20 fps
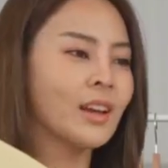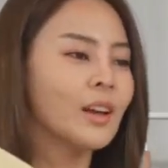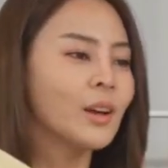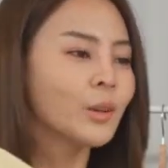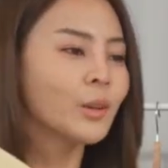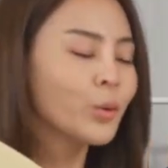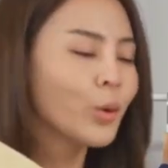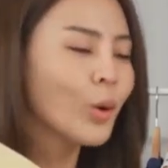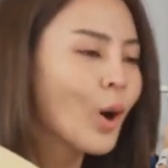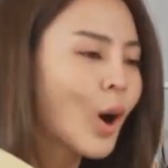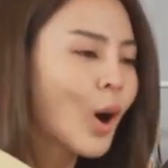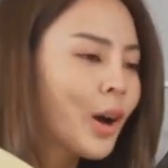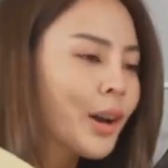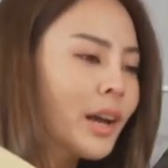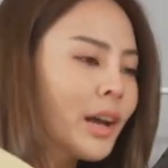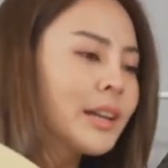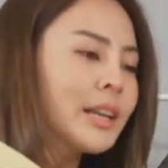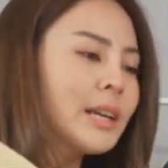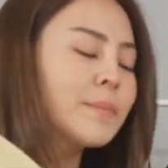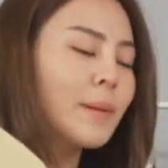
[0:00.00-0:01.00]
This can be
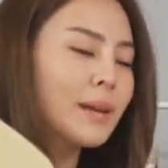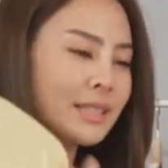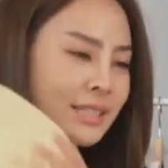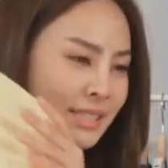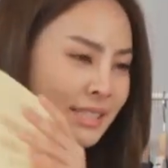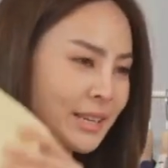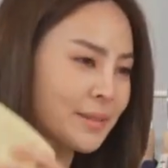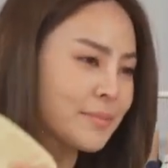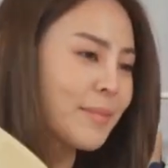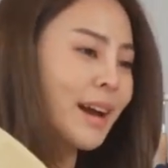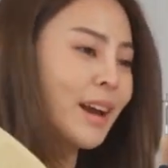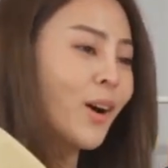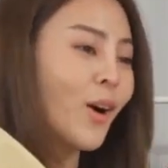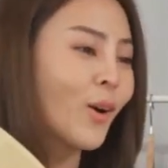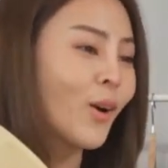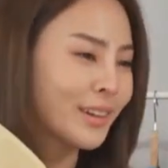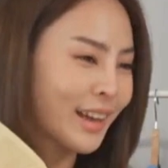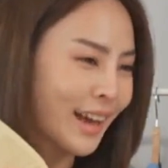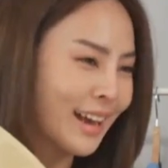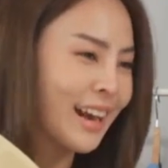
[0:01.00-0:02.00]
a powerful tool
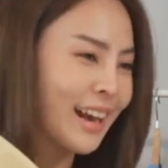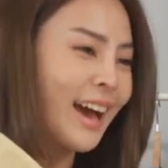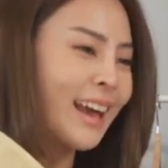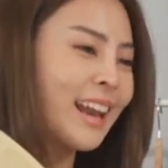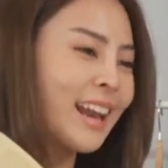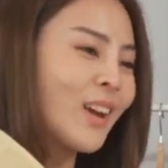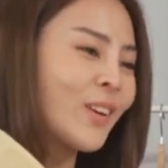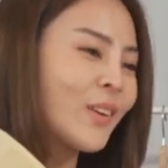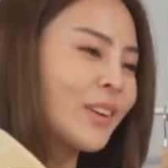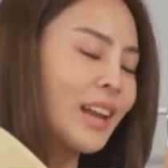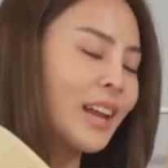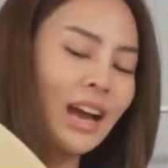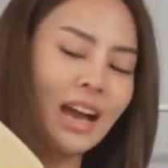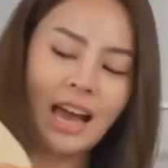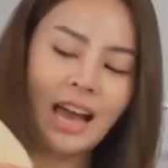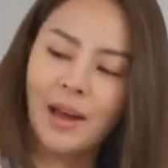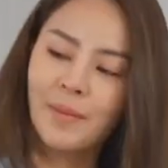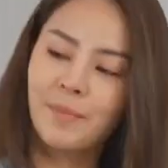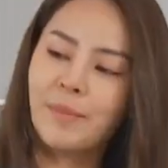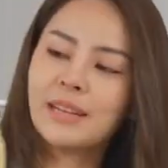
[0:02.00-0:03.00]
in crafting a unique
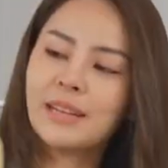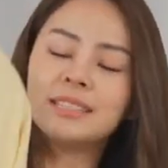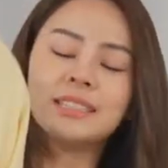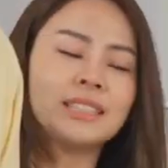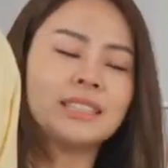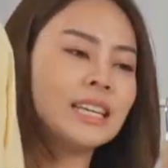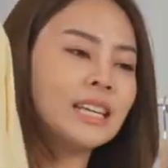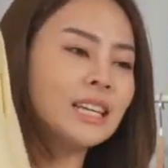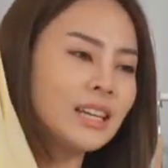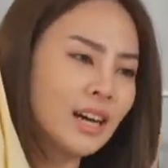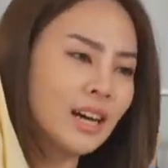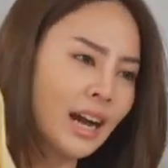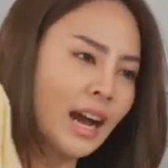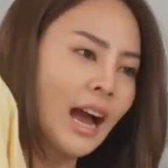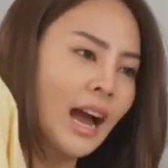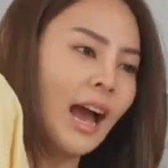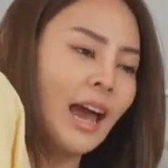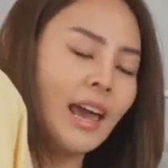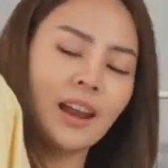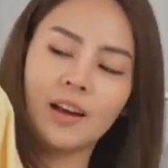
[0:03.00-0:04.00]
shopping
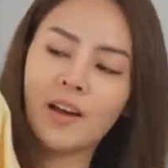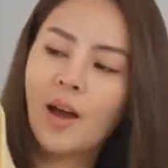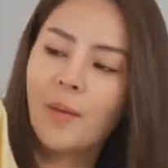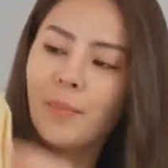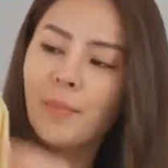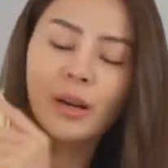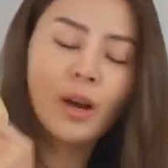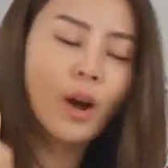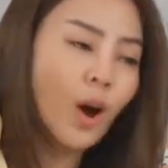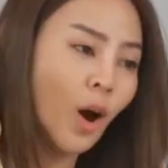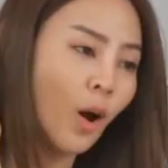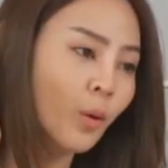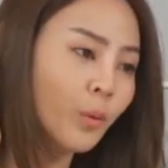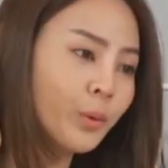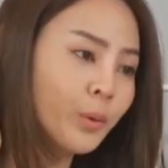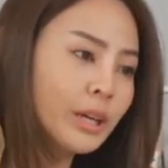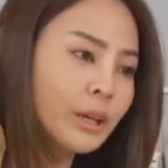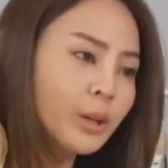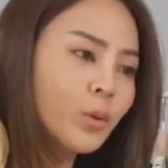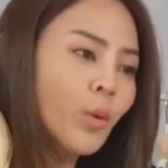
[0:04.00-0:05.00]
experience that sets you
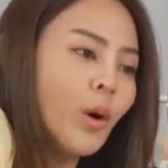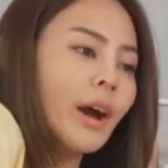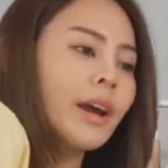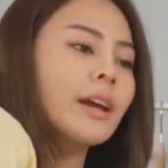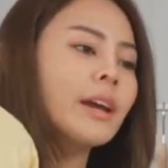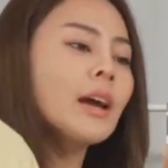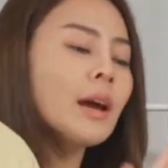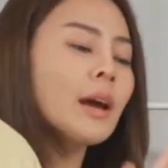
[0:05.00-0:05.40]
apart from your